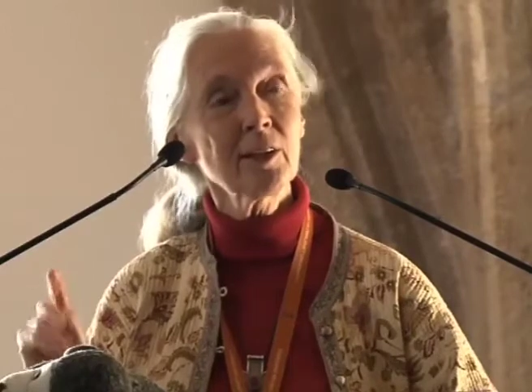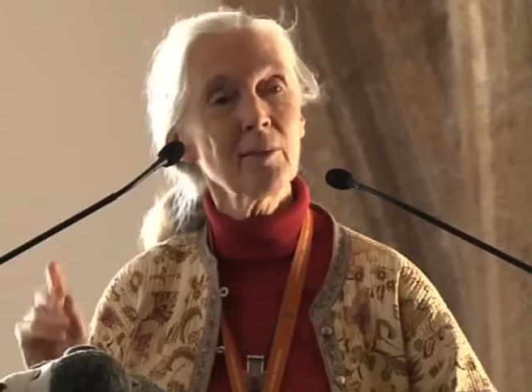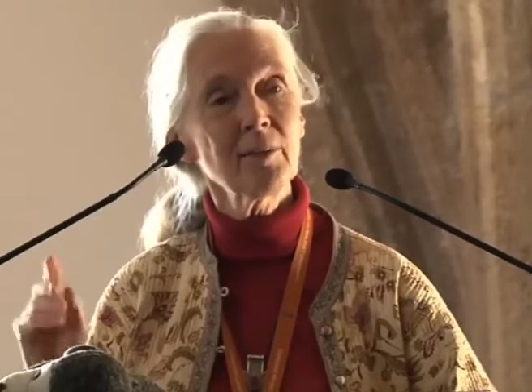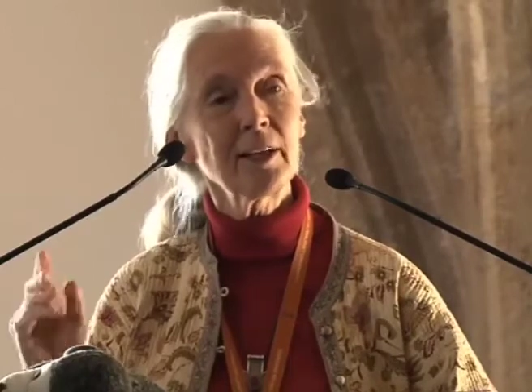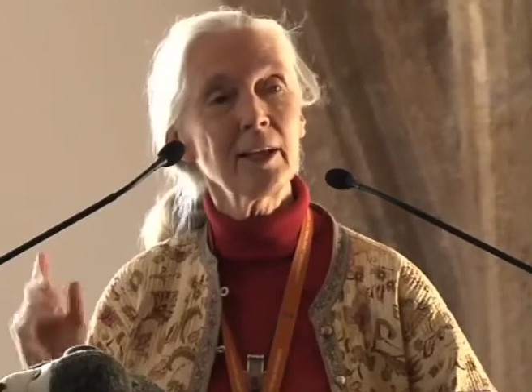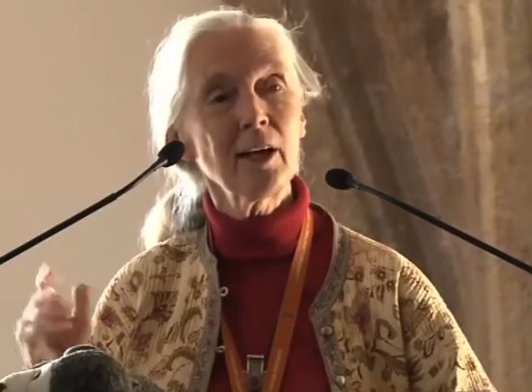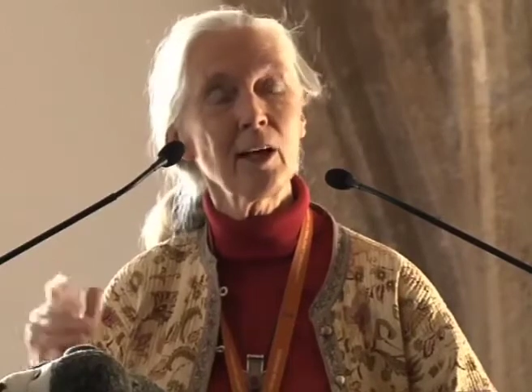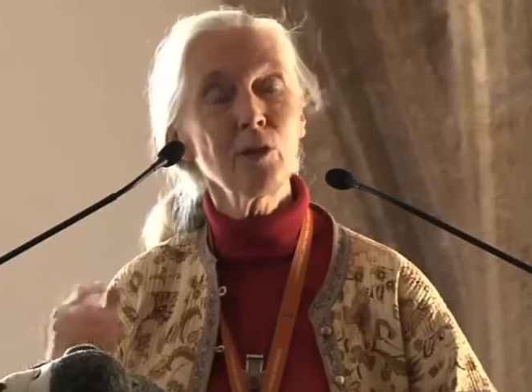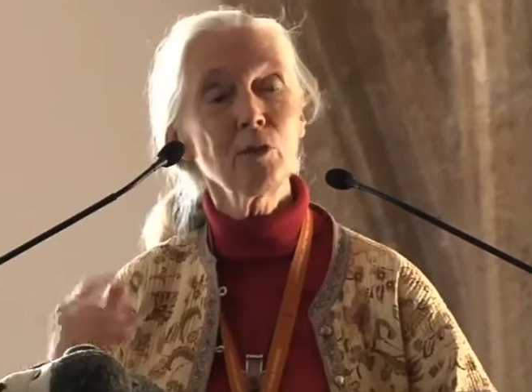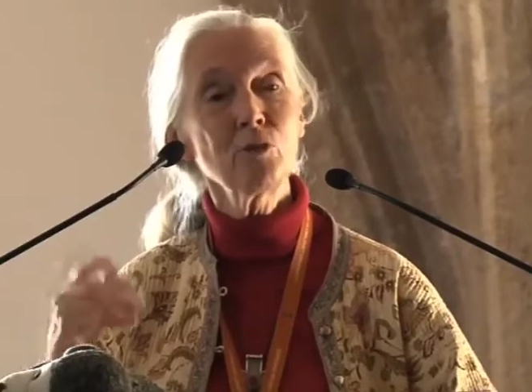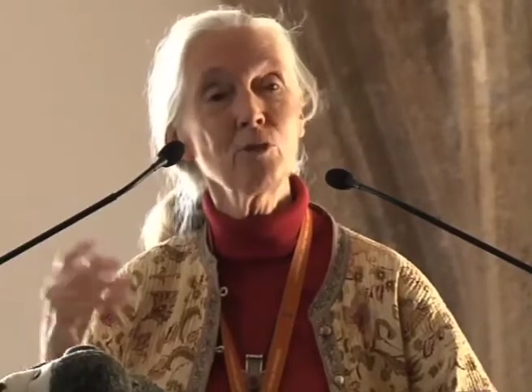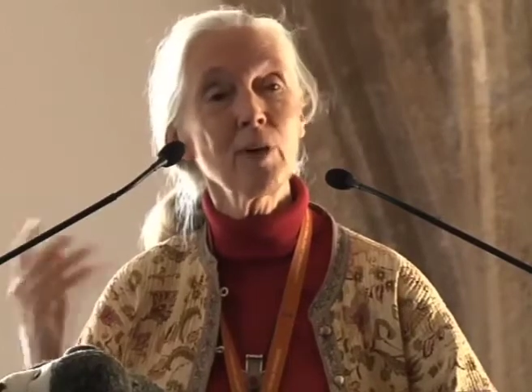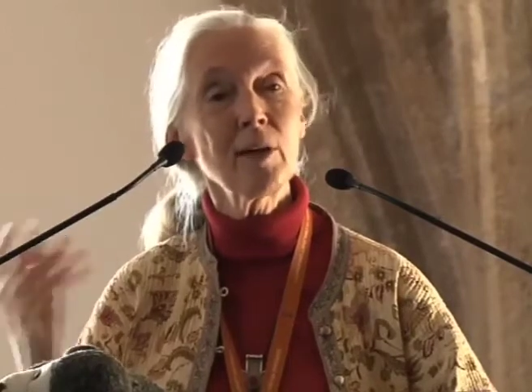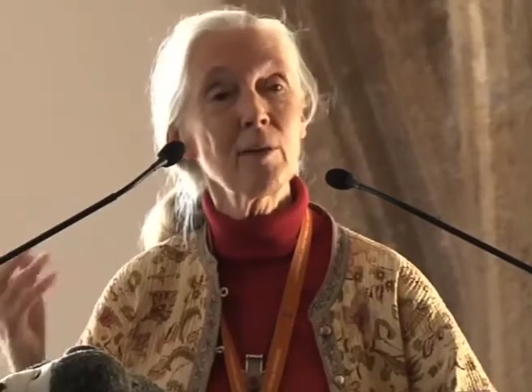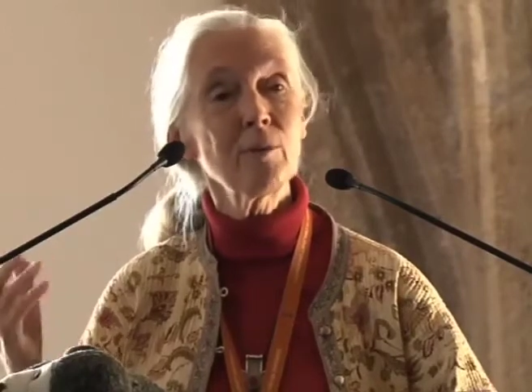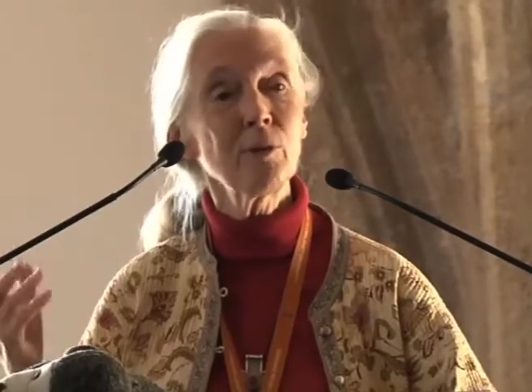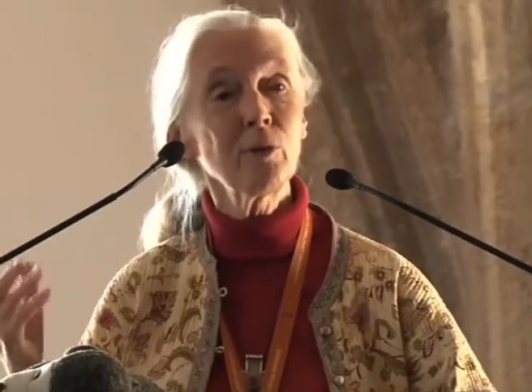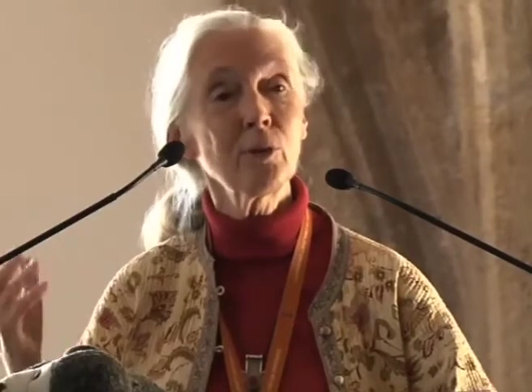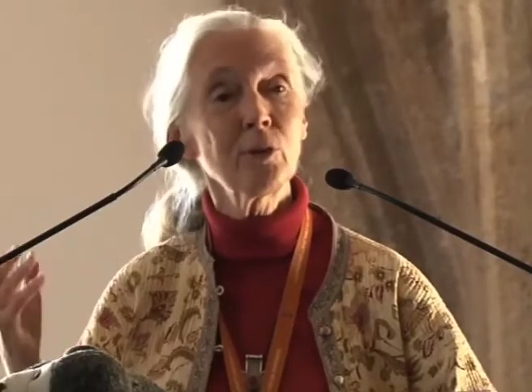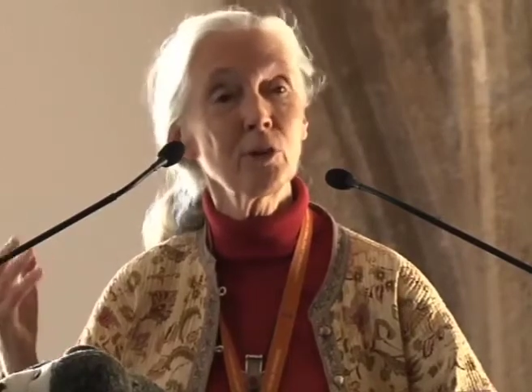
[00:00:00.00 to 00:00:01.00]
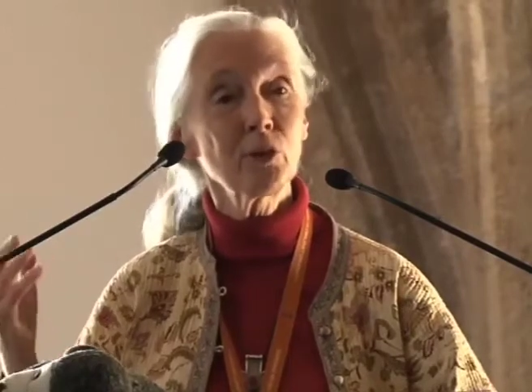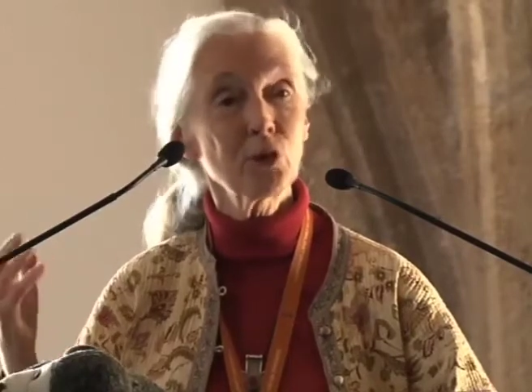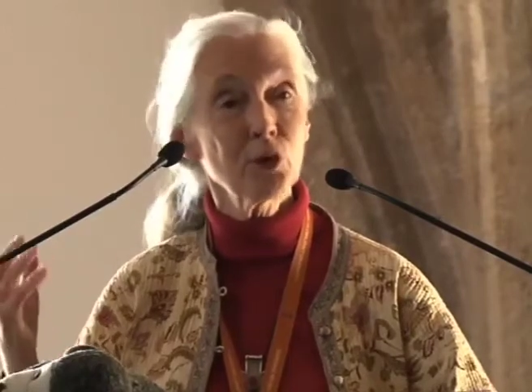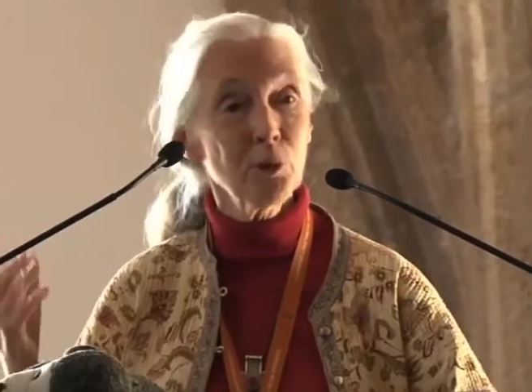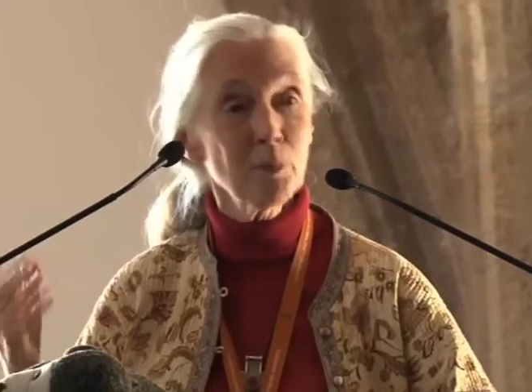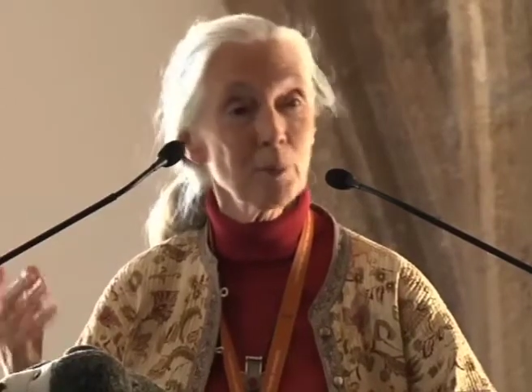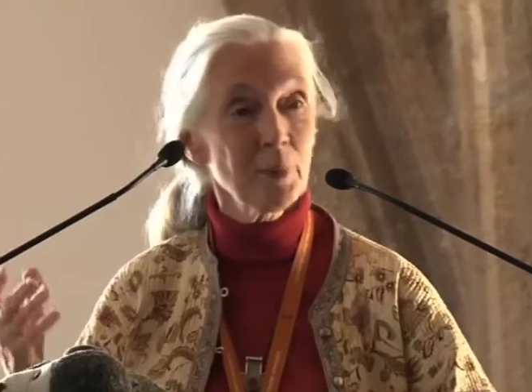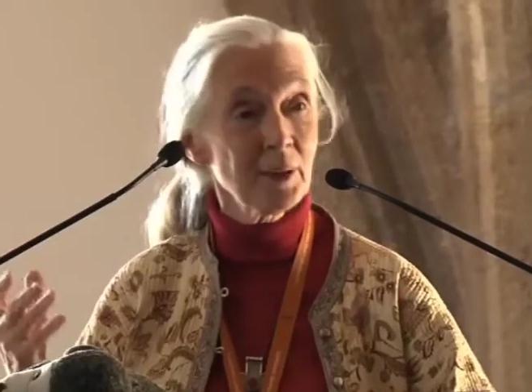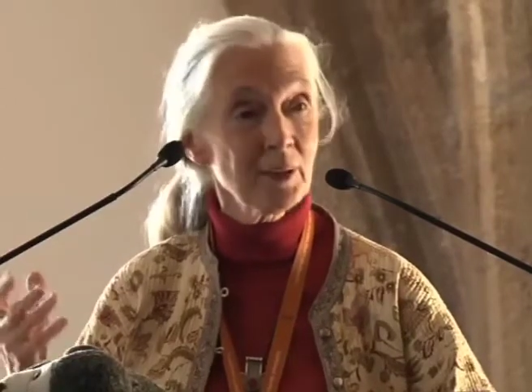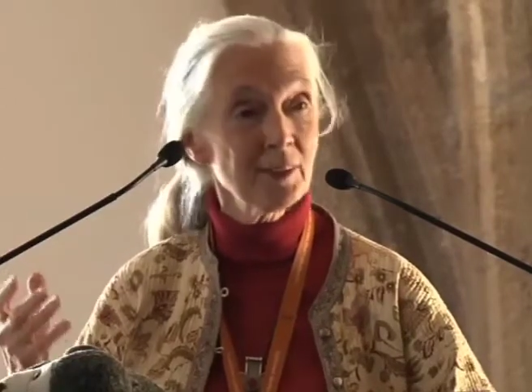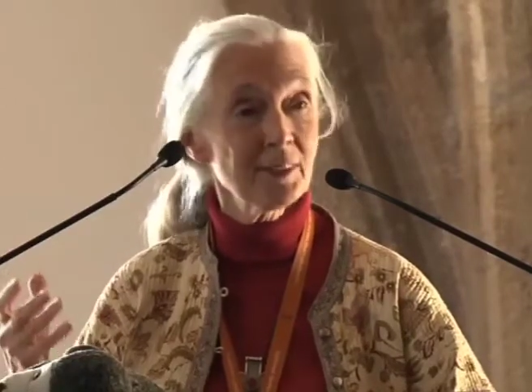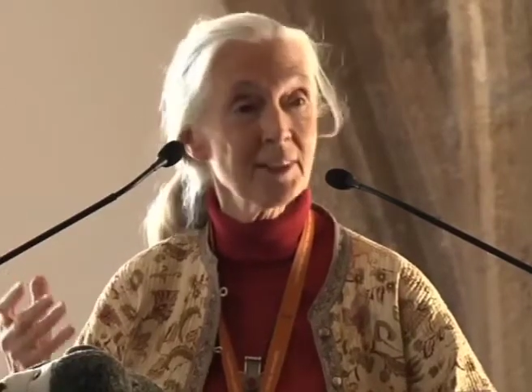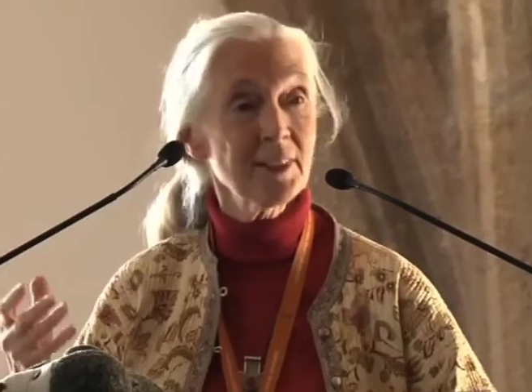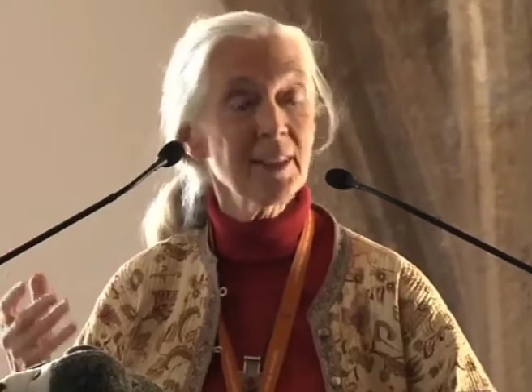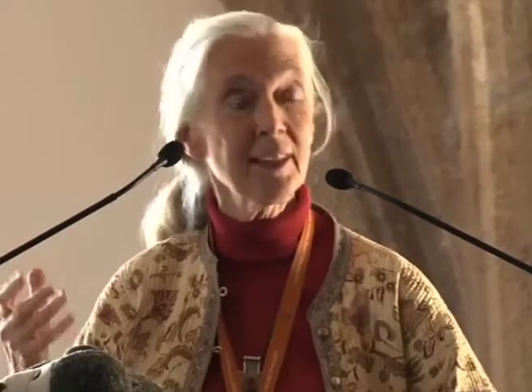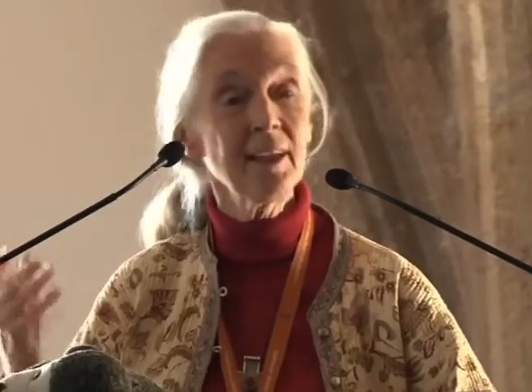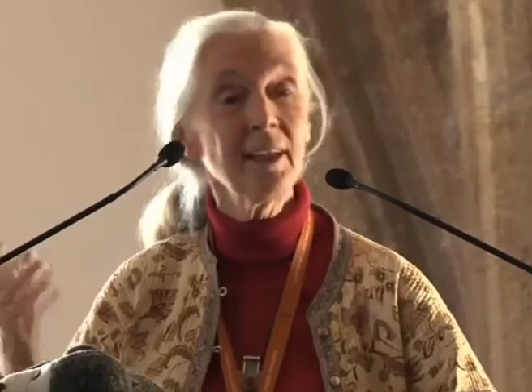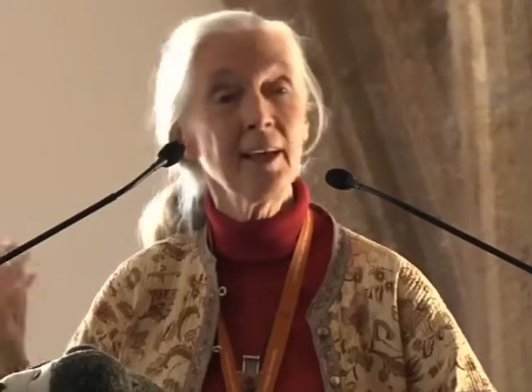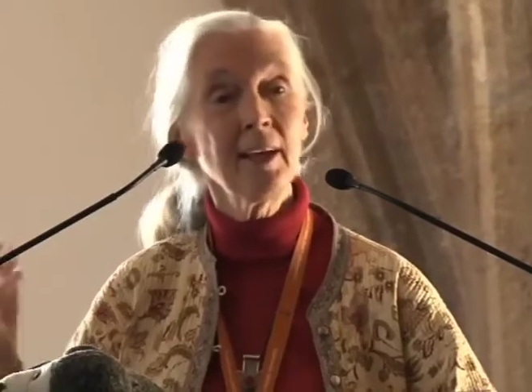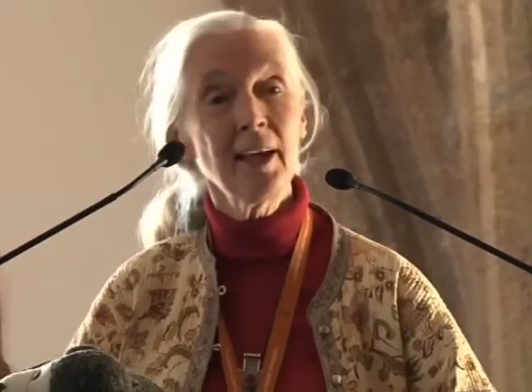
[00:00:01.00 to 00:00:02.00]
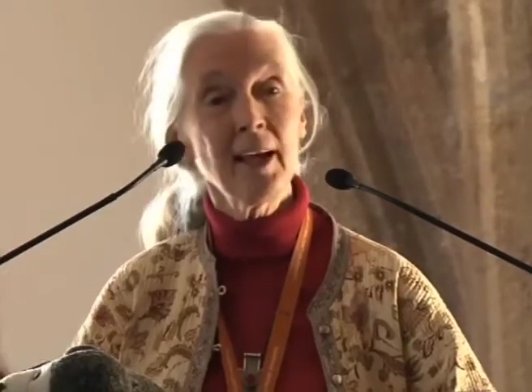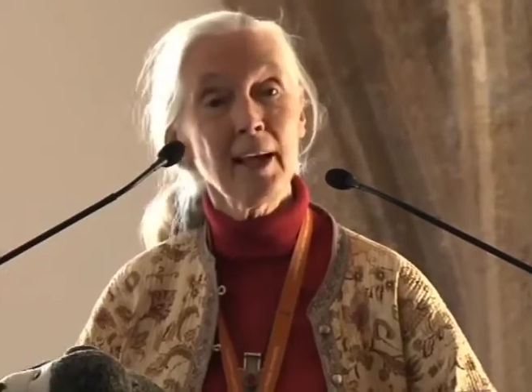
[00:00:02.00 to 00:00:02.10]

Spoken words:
having unraveled the chimpanzee